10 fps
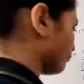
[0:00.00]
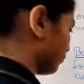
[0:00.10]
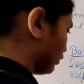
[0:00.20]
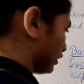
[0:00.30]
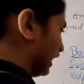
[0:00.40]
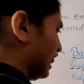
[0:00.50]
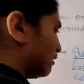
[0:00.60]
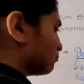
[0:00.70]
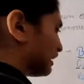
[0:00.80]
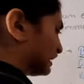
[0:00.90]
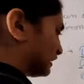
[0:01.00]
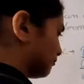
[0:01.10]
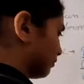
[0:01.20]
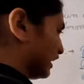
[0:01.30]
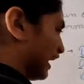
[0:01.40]
plural by
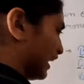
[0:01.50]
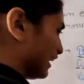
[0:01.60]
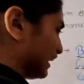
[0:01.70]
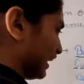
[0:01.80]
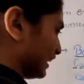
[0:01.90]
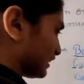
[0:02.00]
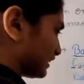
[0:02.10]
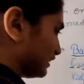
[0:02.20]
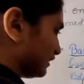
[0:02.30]
simply adding s.